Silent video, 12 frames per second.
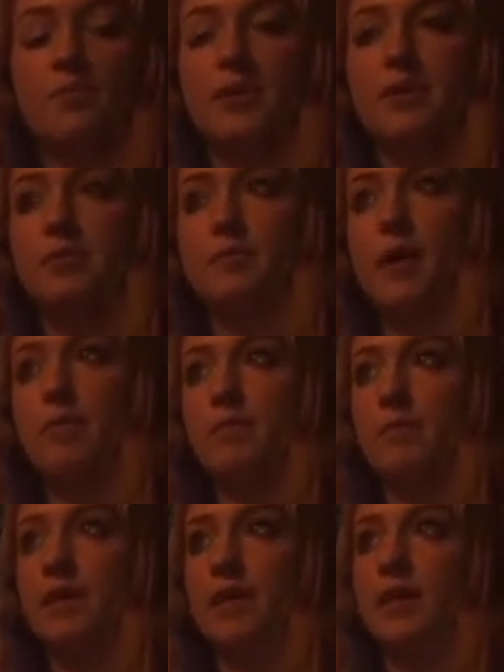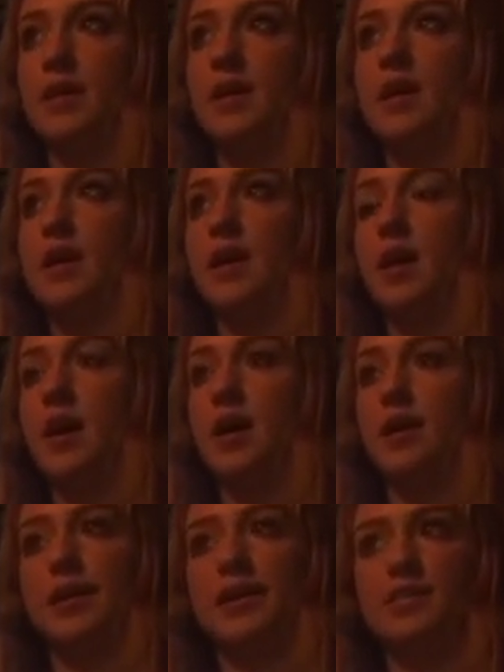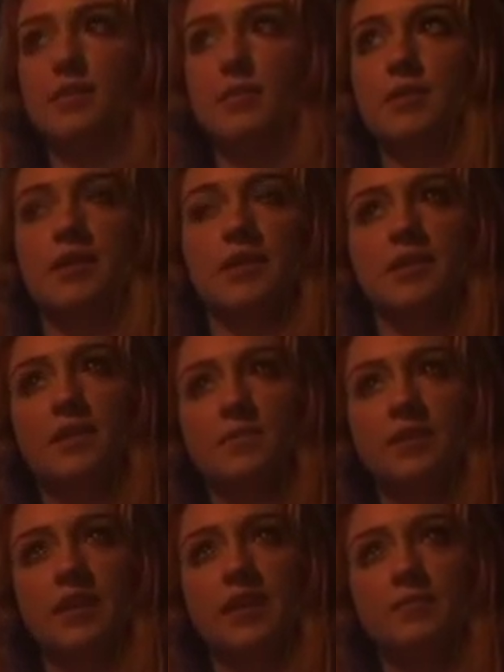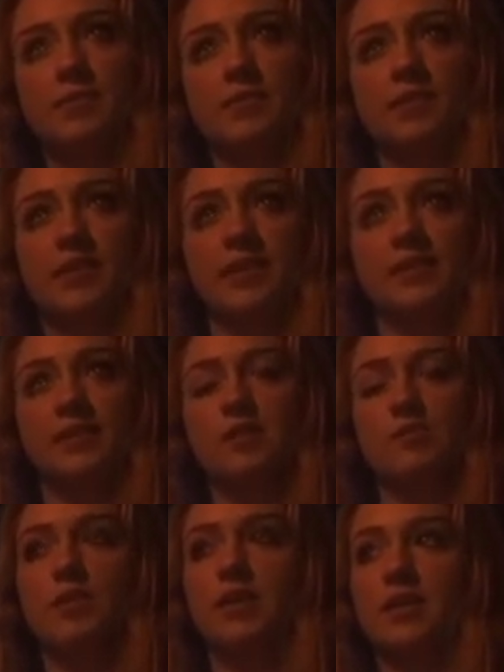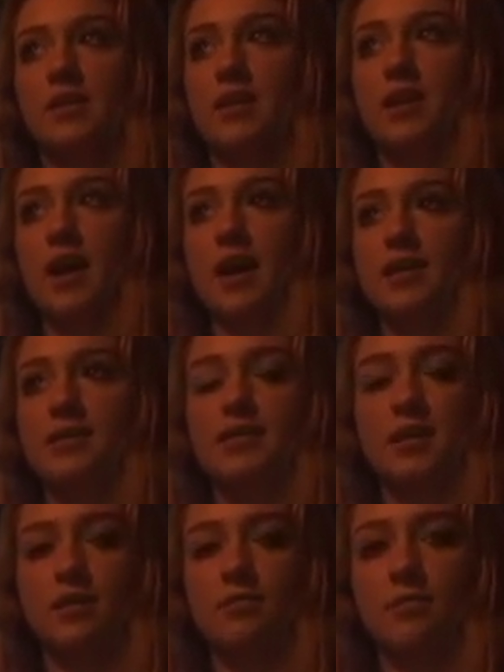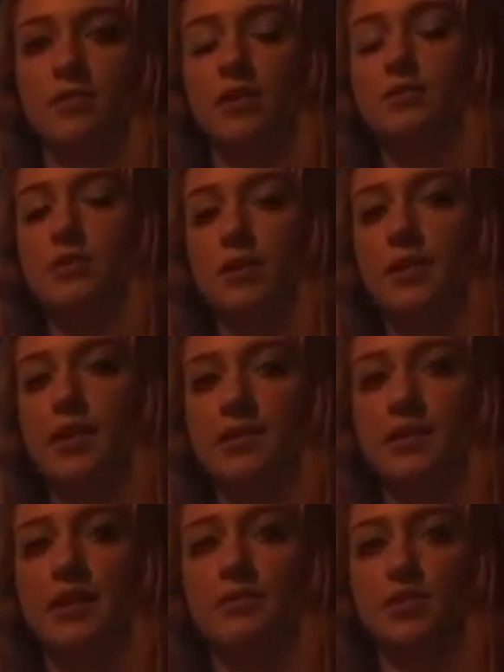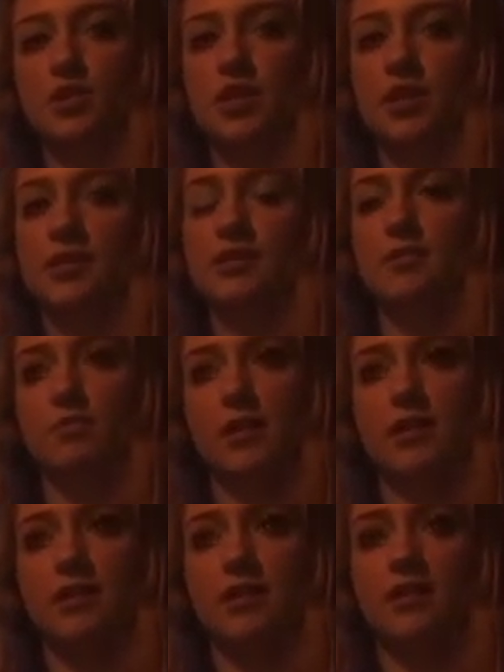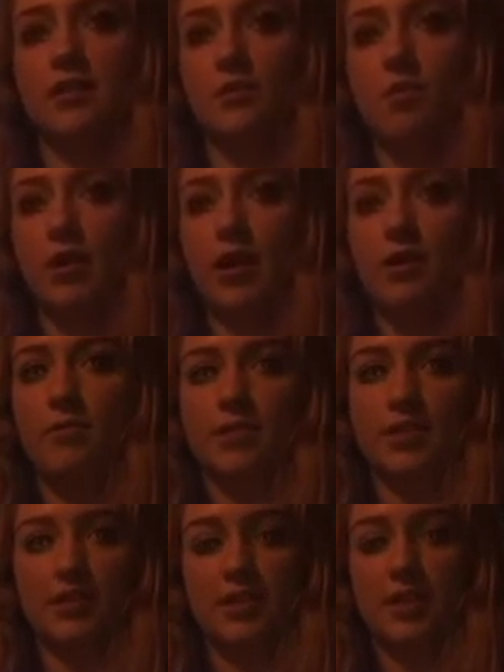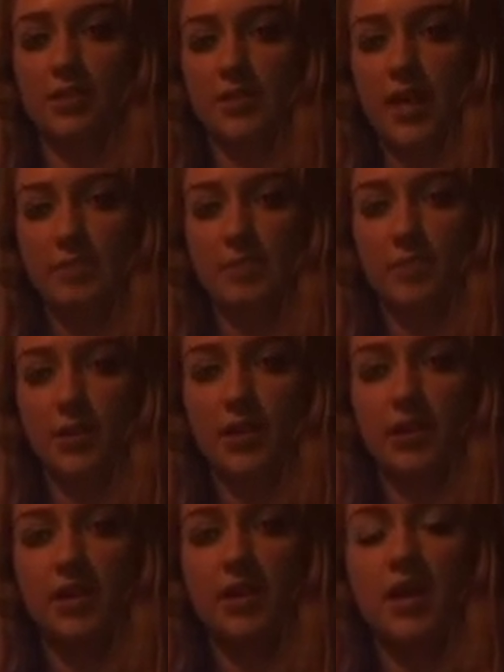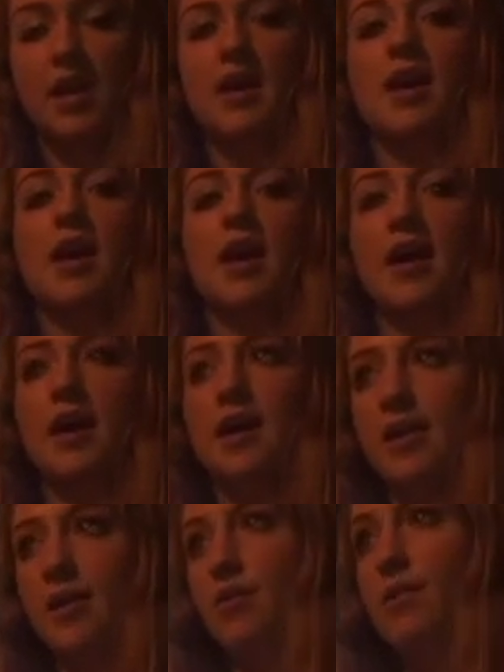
we would probably uh, experiment on a different animal since we did a study, there was already a study with chicks and we did it on quail, which is another type of bird. And